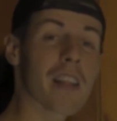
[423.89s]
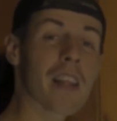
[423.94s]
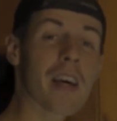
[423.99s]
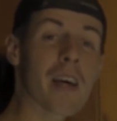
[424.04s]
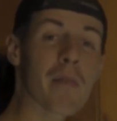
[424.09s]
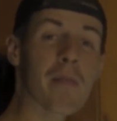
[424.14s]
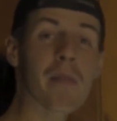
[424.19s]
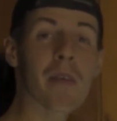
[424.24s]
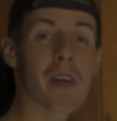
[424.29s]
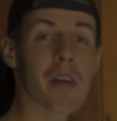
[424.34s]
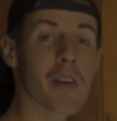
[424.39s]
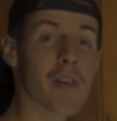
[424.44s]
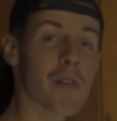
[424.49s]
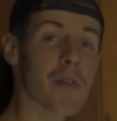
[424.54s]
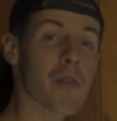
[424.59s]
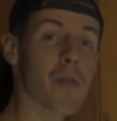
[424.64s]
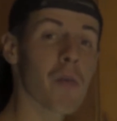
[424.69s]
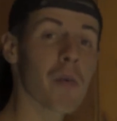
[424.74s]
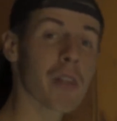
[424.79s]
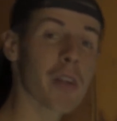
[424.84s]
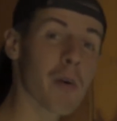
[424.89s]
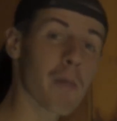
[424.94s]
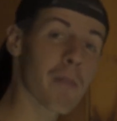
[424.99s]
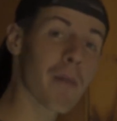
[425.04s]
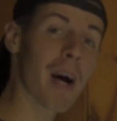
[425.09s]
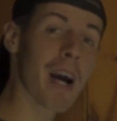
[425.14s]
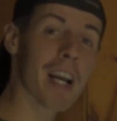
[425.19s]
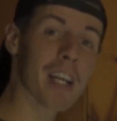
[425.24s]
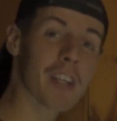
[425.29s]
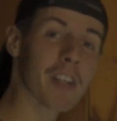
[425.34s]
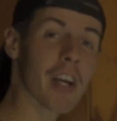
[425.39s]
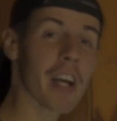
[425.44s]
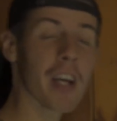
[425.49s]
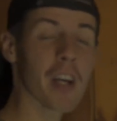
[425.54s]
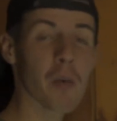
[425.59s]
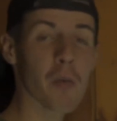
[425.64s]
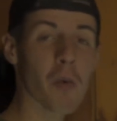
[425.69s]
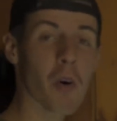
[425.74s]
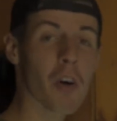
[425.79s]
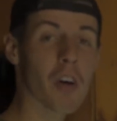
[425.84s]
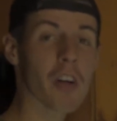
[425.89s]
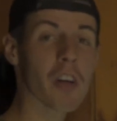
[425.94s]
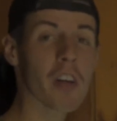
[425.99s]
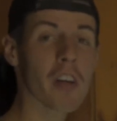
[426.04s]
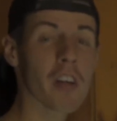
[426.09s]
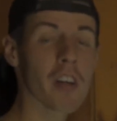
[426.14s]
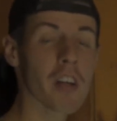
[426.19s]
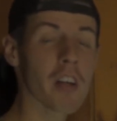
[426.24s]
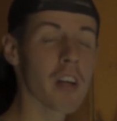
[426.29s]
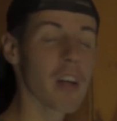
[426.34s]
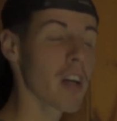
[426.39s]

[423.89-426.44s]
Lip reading: them when they're by shade and water,